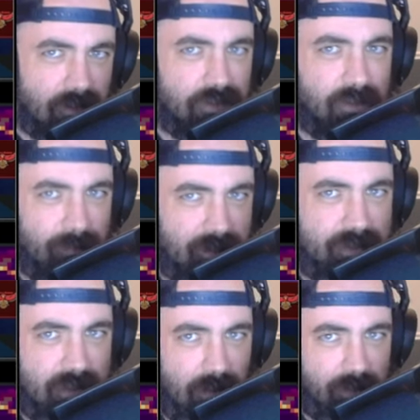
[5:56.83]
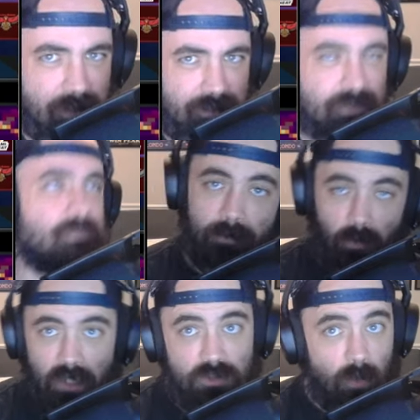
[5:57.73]
Let's jump in and see how it goes.
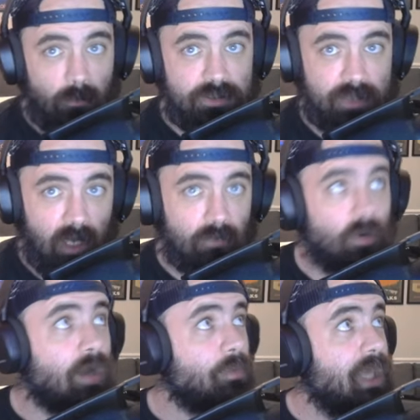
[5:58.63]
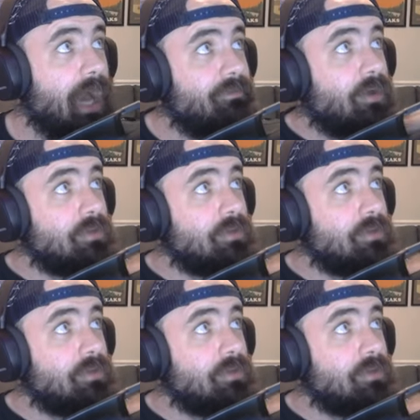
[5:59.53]
Okay, so I was not wrong. We have a